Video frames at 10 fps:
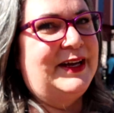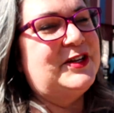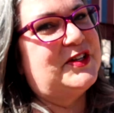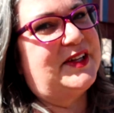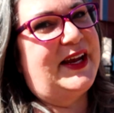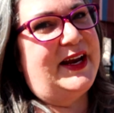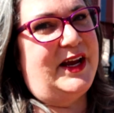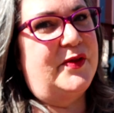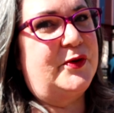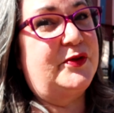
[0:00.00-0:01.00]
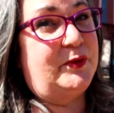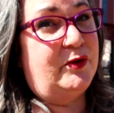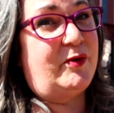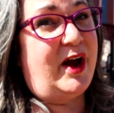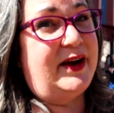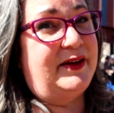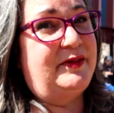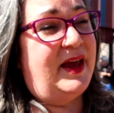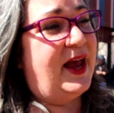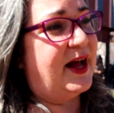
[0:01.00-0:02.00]
Just like any other thrill
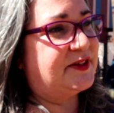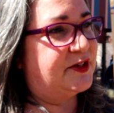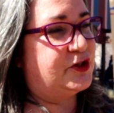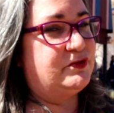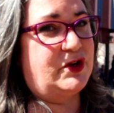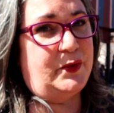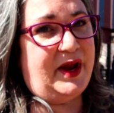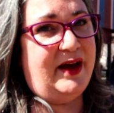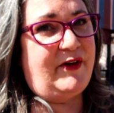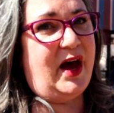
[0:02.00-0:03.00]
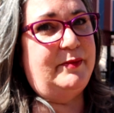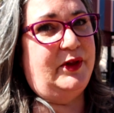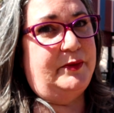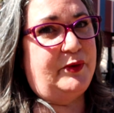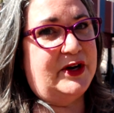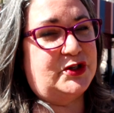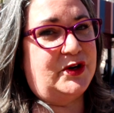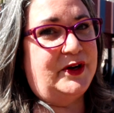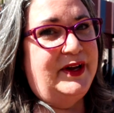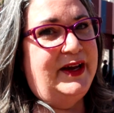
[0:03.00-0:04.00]
ride, they ask that you don't have high blood
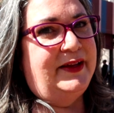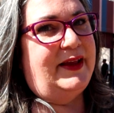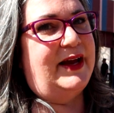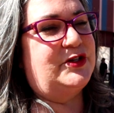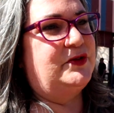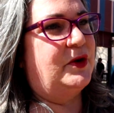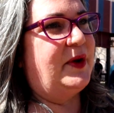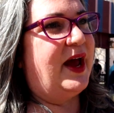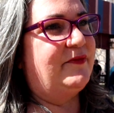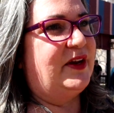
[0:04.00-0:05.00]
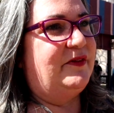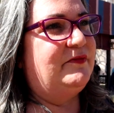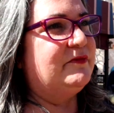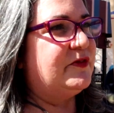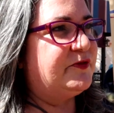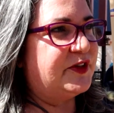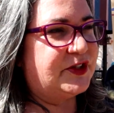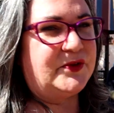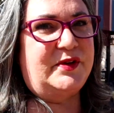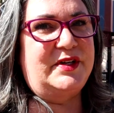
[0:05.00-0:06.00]
pressure, that you don't have any
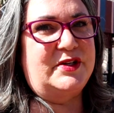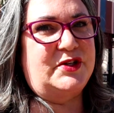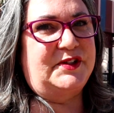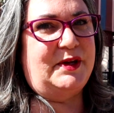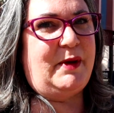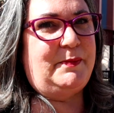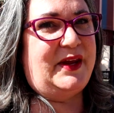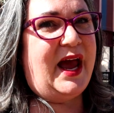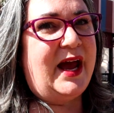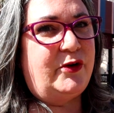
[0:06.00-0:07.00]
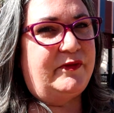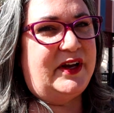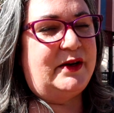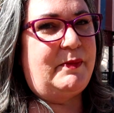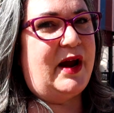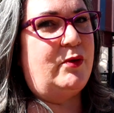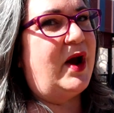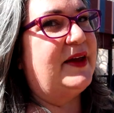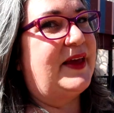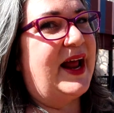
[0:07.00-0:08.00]
physical conditions that might be aggravated by a
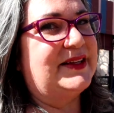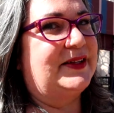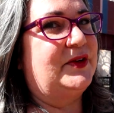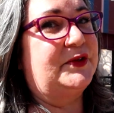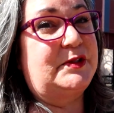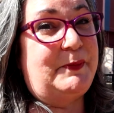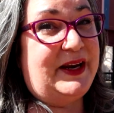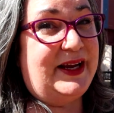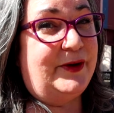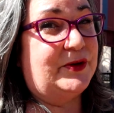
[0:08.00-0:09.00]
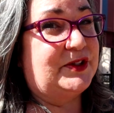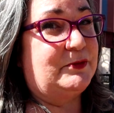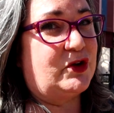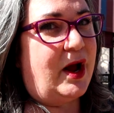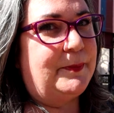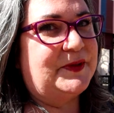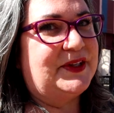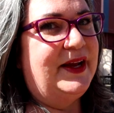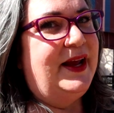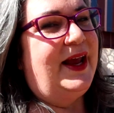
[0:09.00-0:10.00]
ride that has a little spinning or some drops,
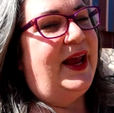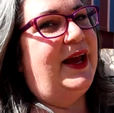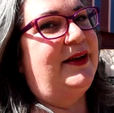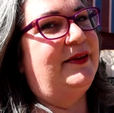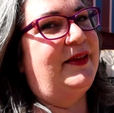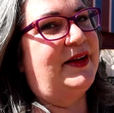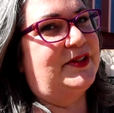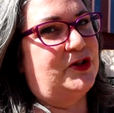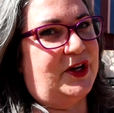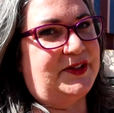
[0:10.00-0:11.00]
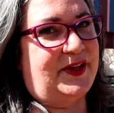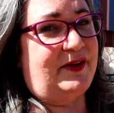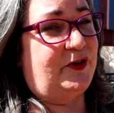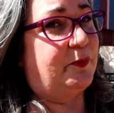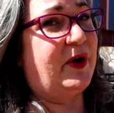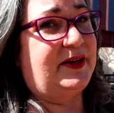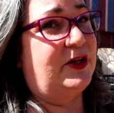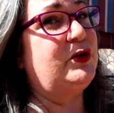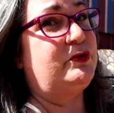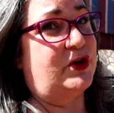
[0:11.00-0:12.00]
and they suggest that if you're
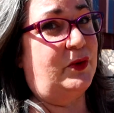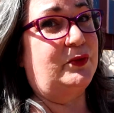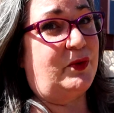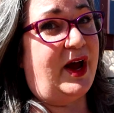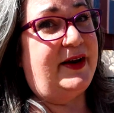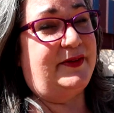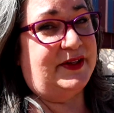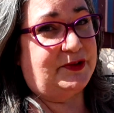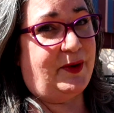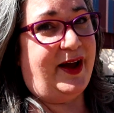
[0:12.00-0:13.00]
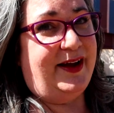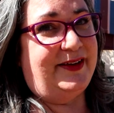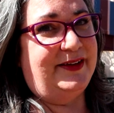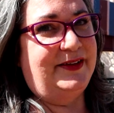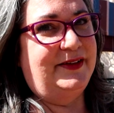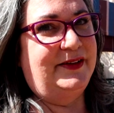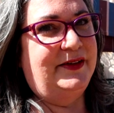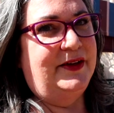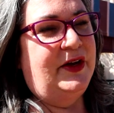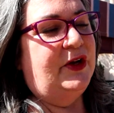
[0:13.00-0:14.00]
pregnant, you don't ride this ride.
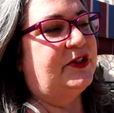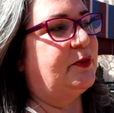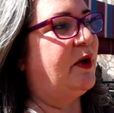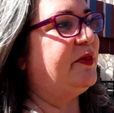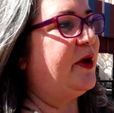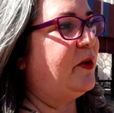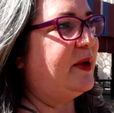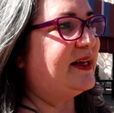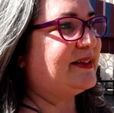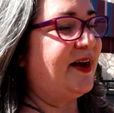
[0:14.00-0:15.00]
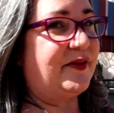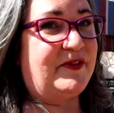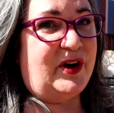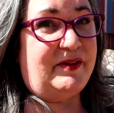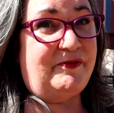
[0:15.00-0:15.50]
So although it's not a very